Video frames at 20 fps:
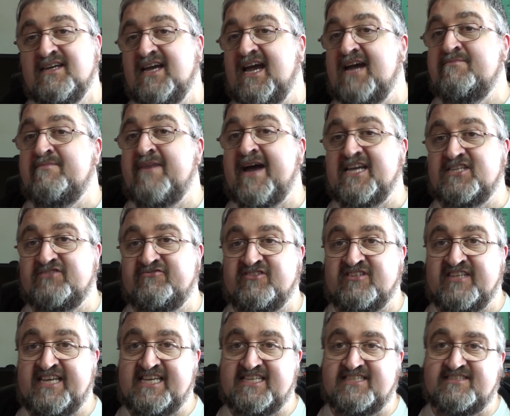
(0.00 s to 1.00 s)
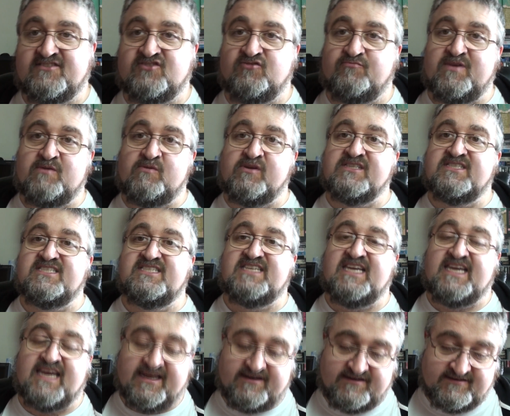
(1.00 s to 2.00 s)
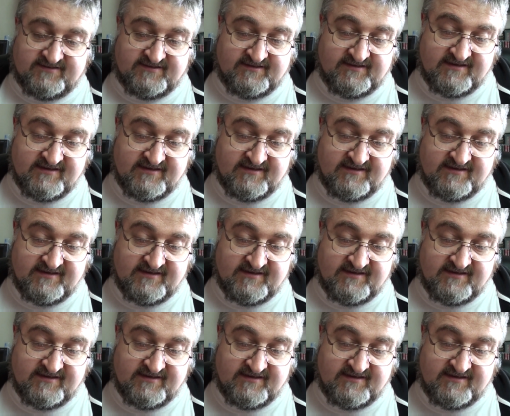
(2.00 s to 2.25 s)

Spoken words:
a mass release so people can see it.